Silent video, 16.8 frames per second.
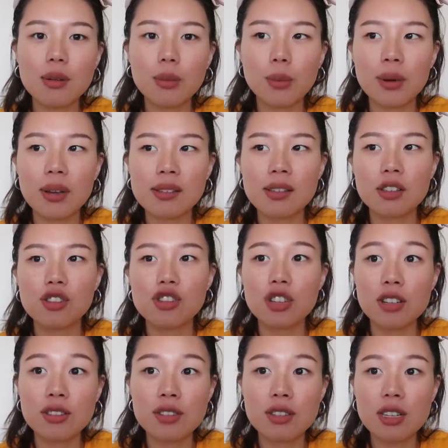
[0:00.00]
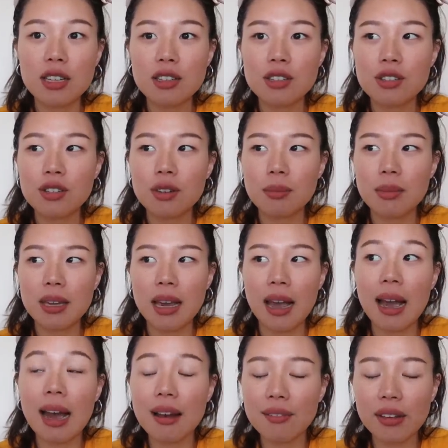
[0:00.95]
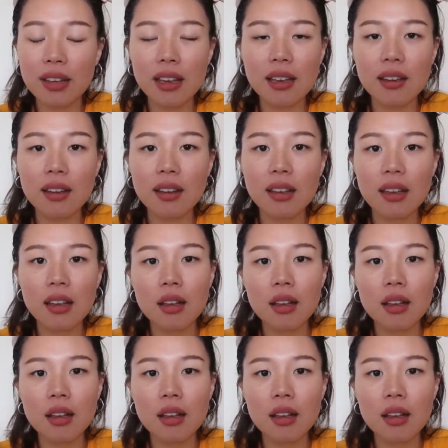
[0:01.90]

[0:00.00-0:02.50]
was adjusting to me having